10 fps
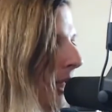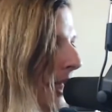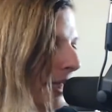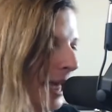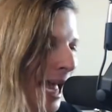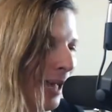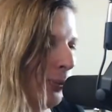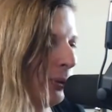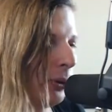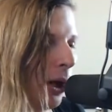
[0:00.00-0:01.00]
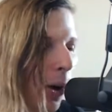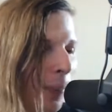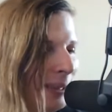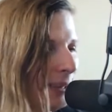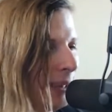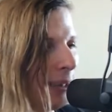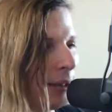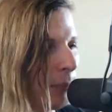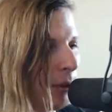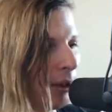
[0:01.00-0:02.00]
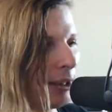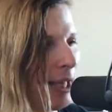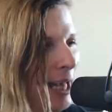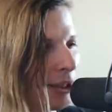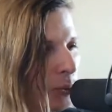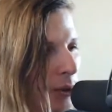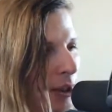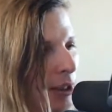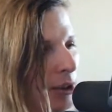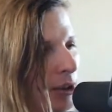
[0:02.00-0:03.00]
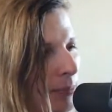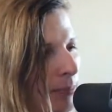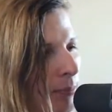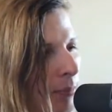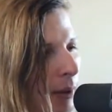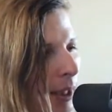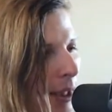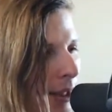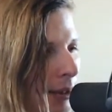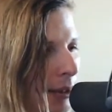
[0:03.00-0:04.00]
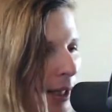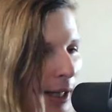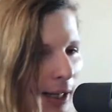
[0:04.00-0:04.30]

And I will always end a podcast with this in